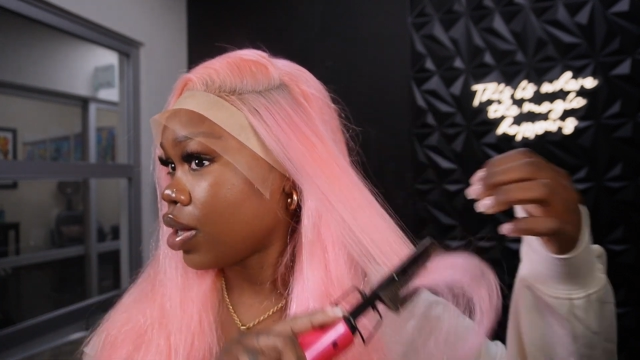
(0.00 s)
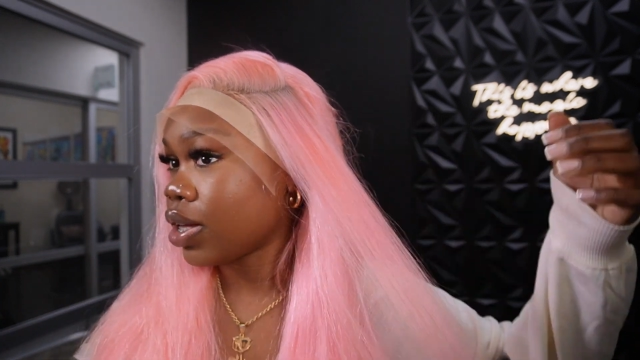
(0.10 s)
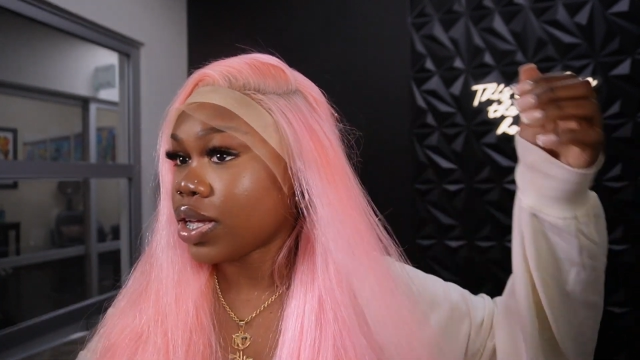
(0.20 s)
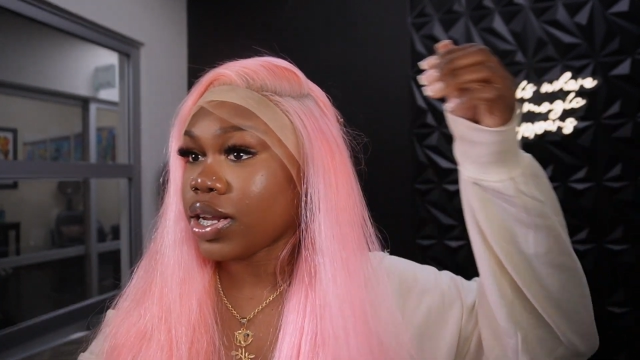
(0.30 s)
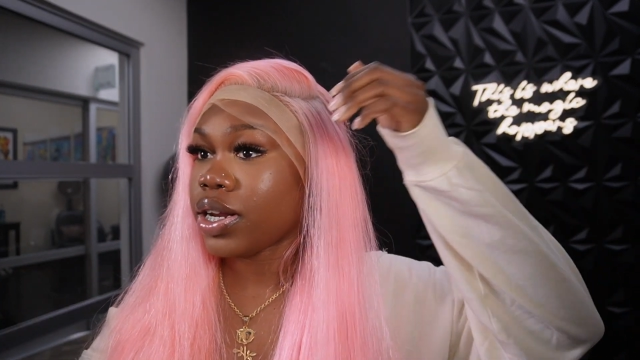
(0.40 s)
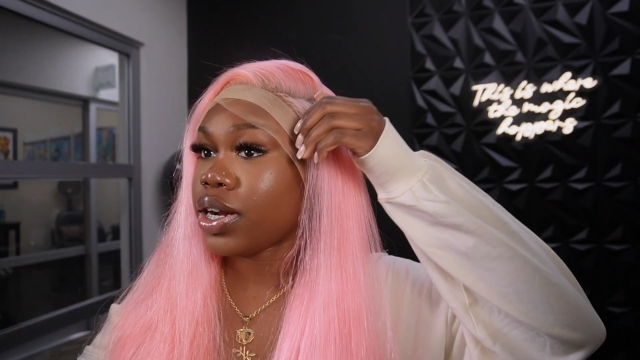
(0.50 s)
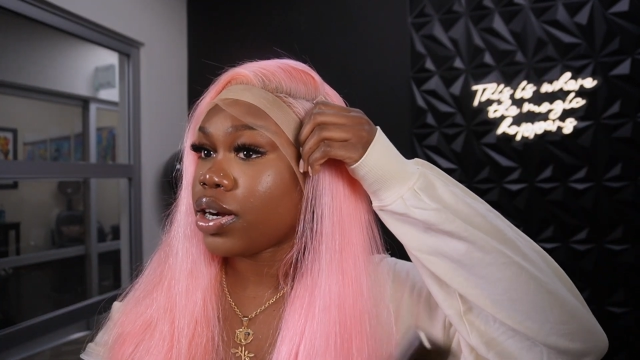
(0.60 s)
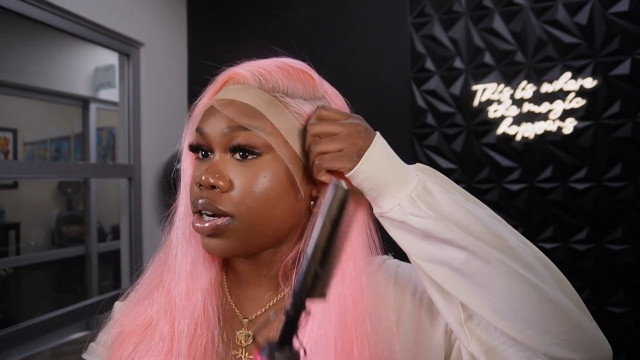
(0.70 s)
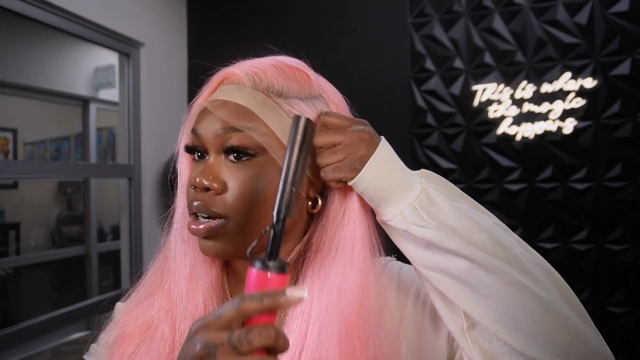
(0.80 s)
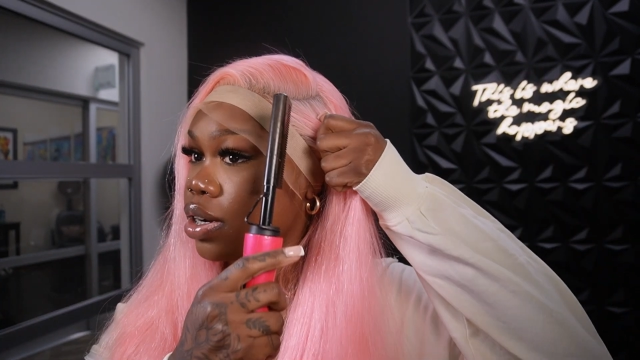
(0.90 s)
get in
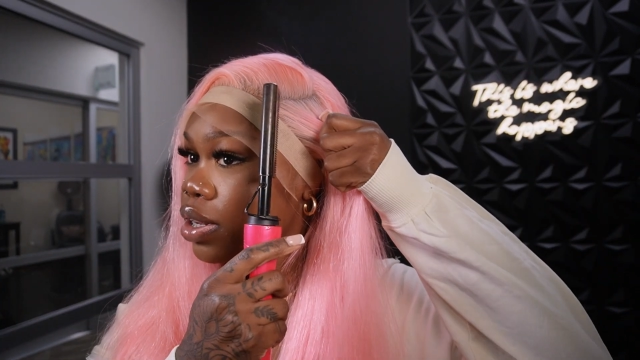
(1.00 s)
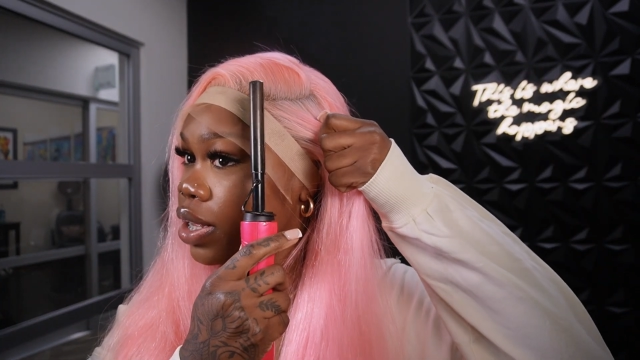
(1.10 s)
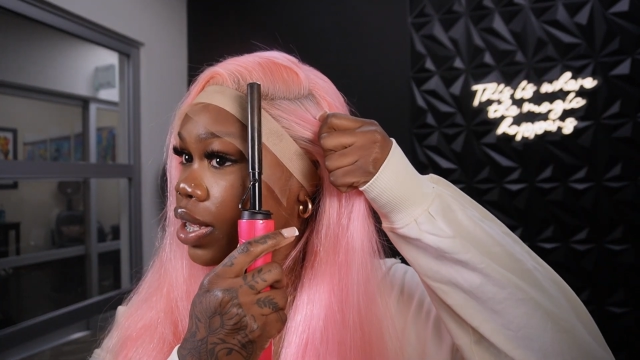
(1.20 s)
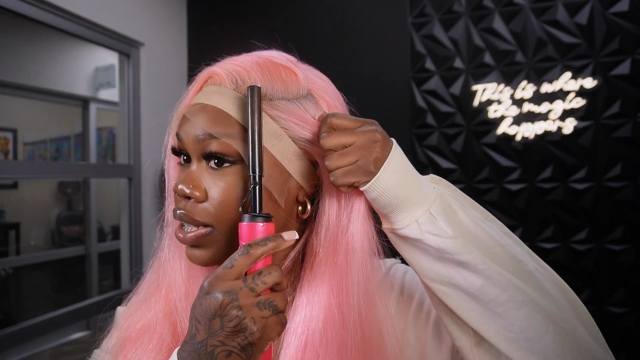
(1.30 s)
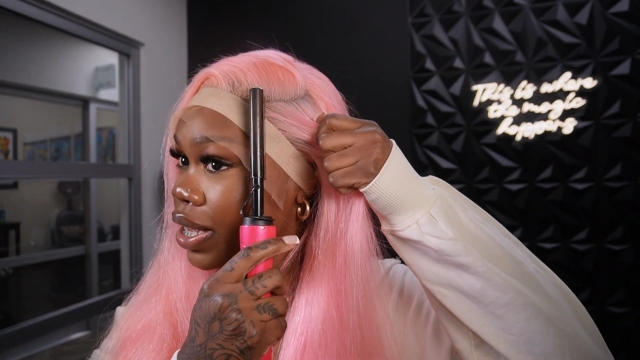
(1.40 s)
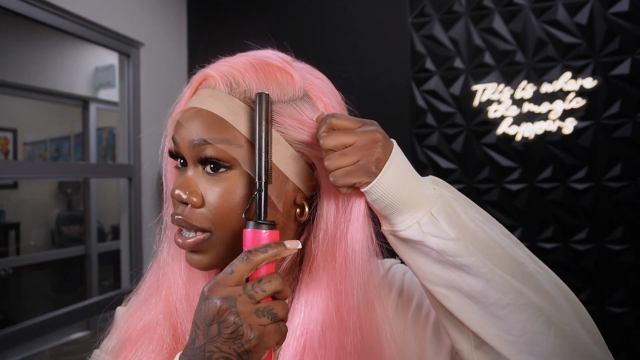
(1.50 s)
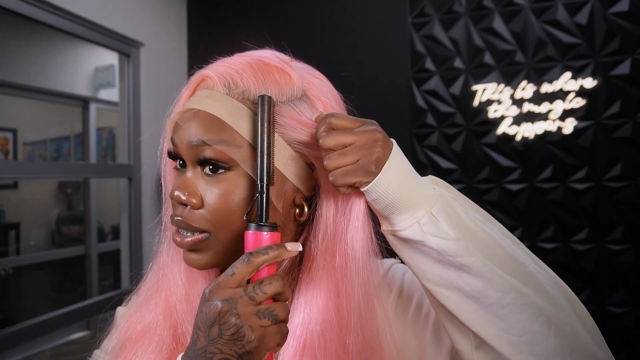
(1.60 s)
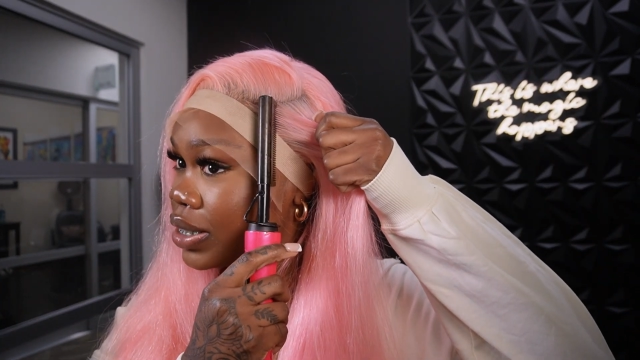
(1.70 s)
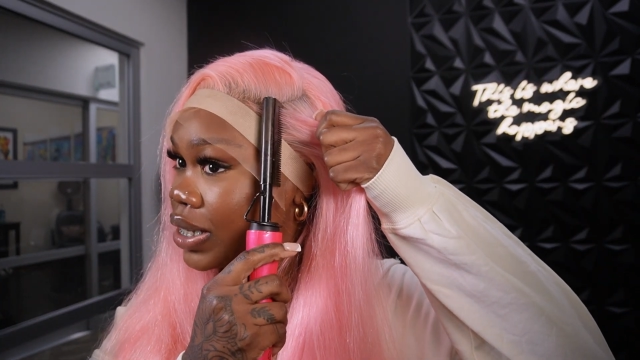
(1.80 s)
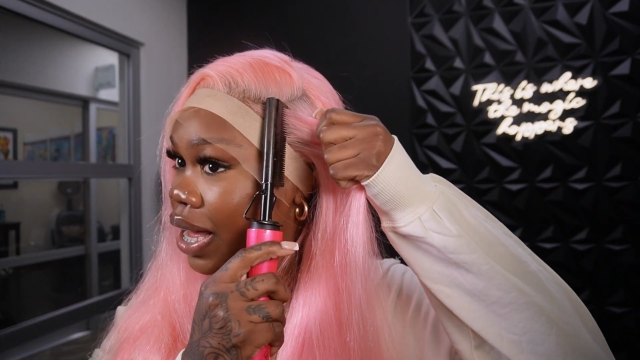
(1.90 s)
there. And yes,